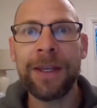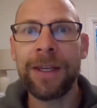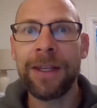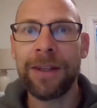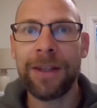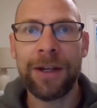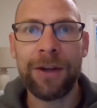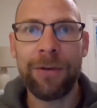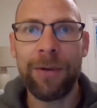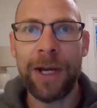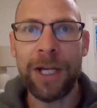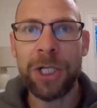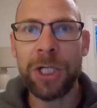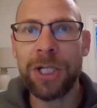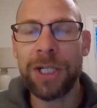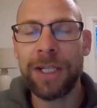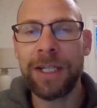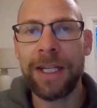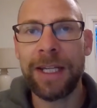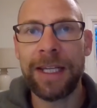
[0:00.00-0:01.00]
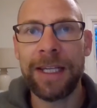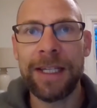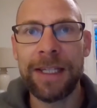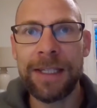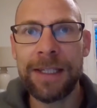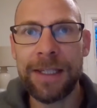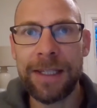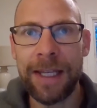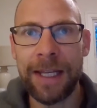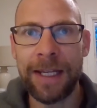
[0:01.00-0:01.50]
the question
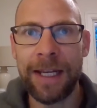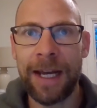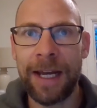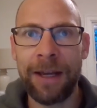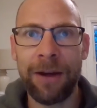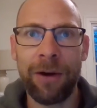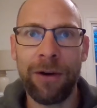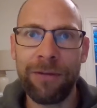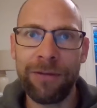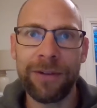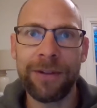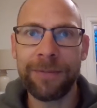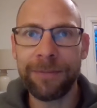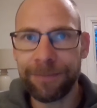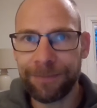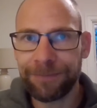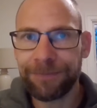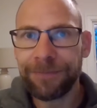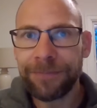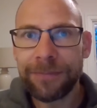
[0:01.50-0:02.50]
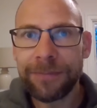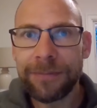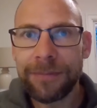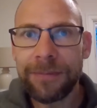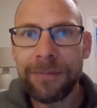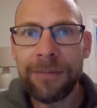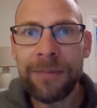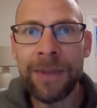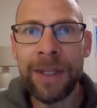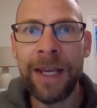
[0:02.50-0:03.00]
is that I often
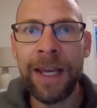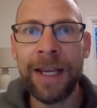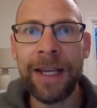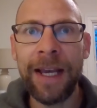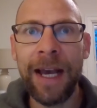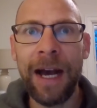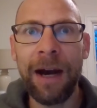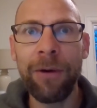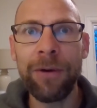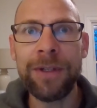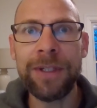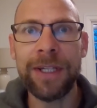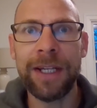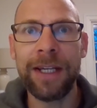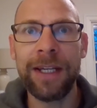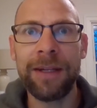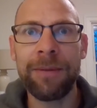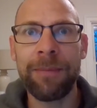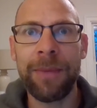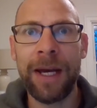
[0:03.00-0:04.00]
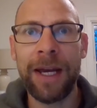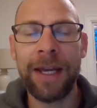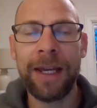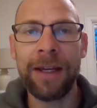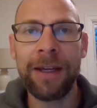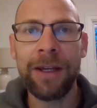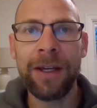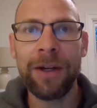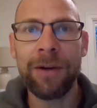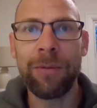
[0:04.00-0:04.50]
encounter in my
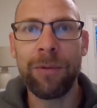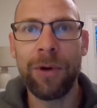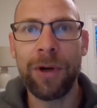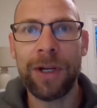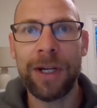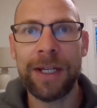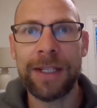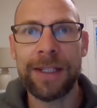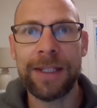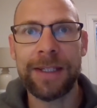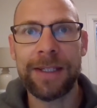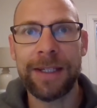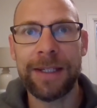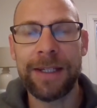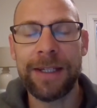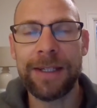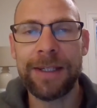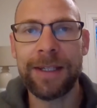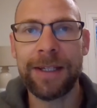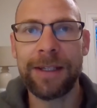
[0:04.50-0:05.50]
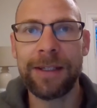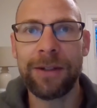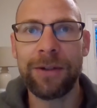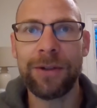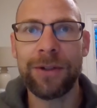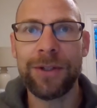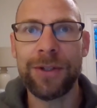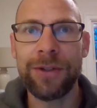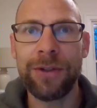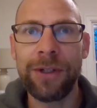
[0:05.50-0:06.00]
work as a statistical
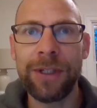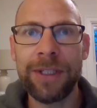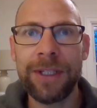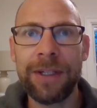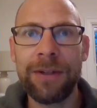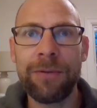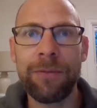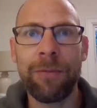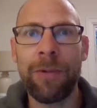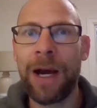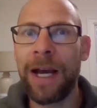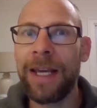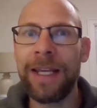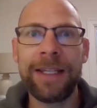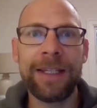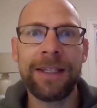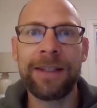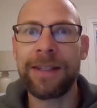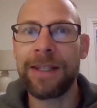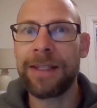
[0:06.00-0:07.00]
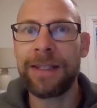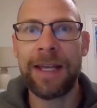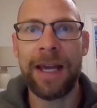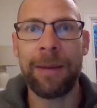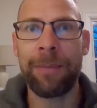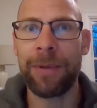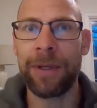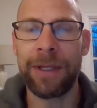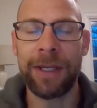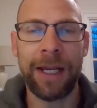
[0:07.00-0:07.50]
consultant: why did this
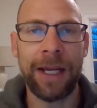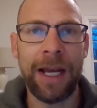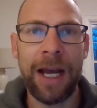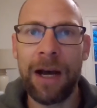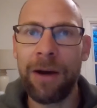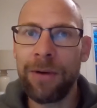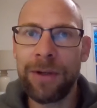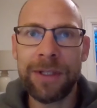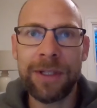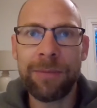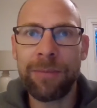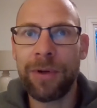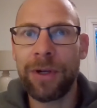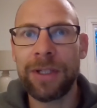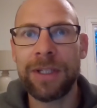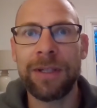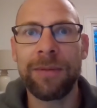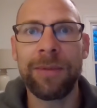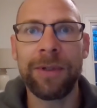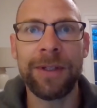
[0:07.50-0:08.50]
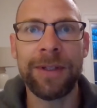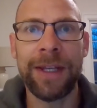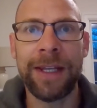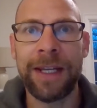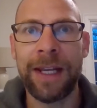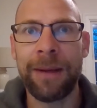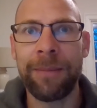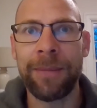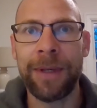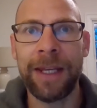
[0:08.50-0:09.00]
happen? Like, how is it possible that
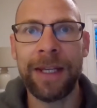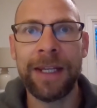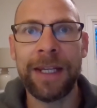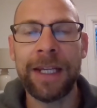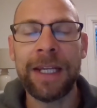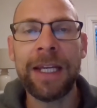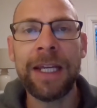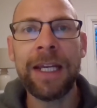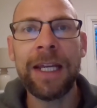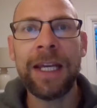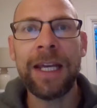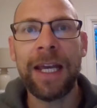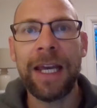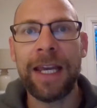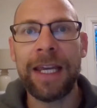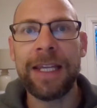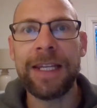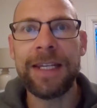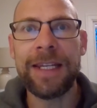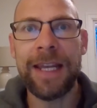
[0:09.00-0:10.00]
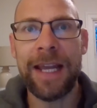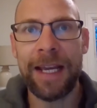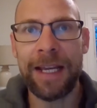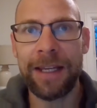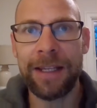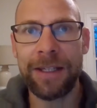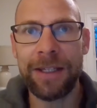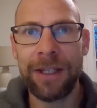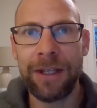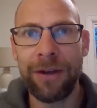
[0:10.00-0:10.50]
I'm getting a
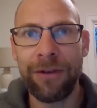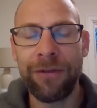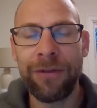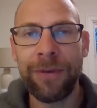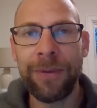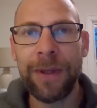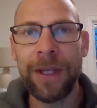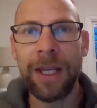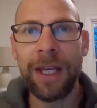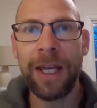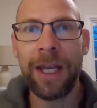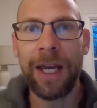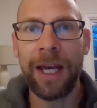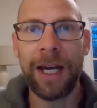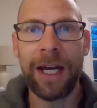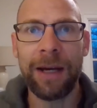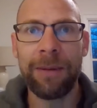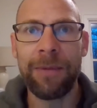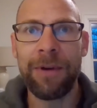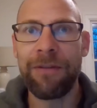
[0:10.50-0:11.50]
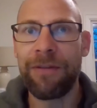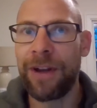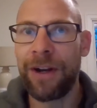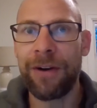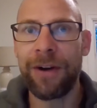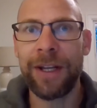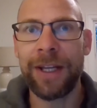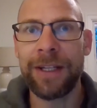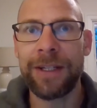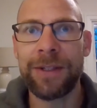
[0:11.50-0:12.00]
negative um,
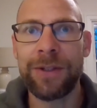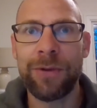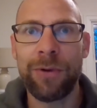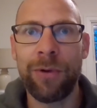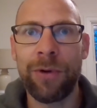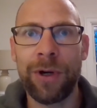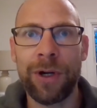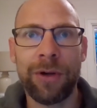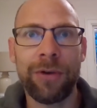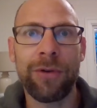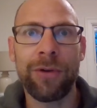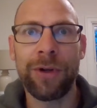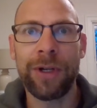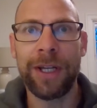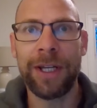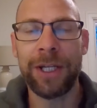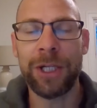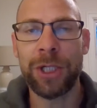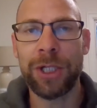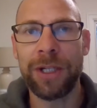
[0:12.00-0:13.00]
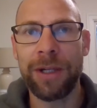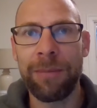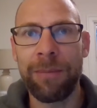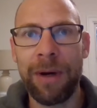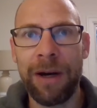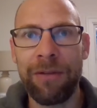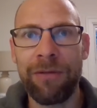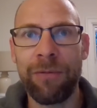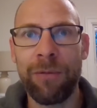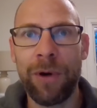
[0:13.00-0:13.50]
variance or a correlation
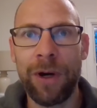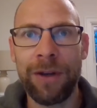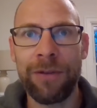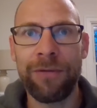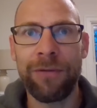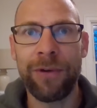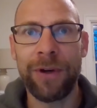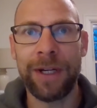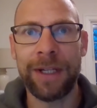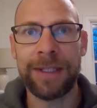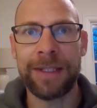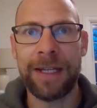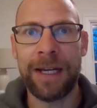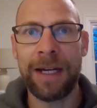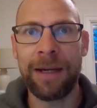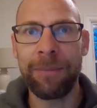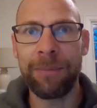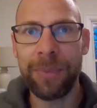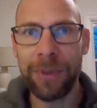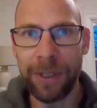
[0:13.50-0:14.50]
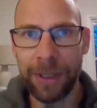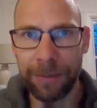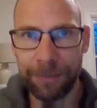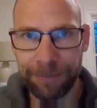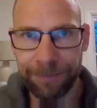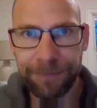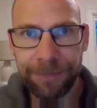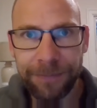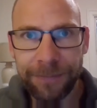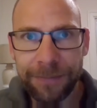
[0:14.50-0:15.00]
above one, for example?
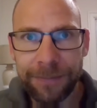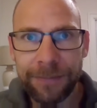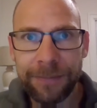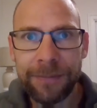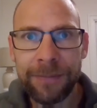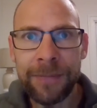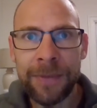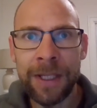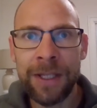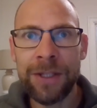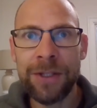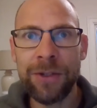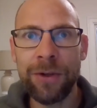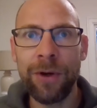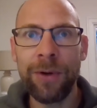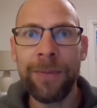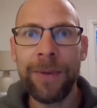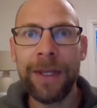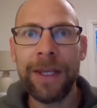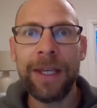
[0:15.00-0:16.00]
And so